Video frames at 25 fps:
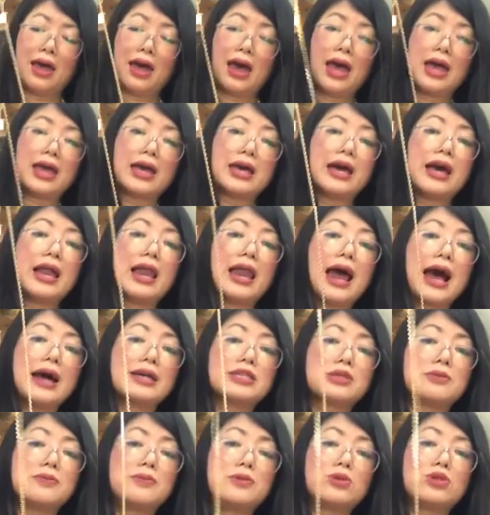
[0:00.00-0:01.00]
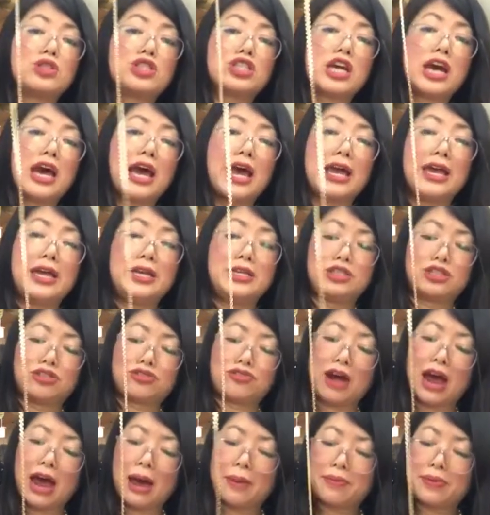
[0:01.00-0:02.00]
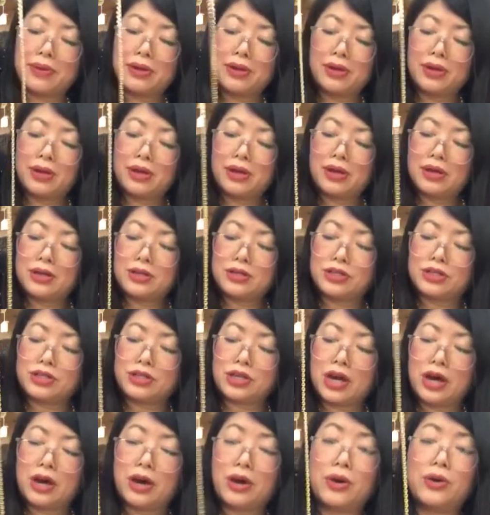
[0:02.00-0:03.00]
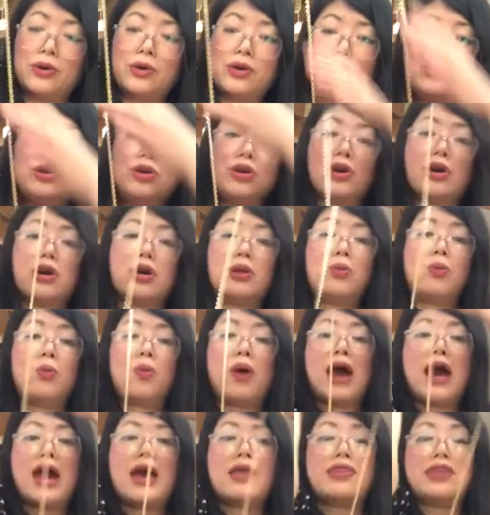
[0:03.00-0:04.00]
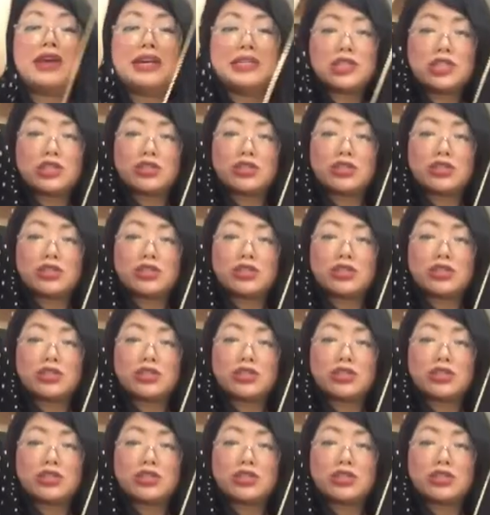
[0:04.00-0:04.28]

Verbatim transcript: a collapsible chain strap. So you can wear this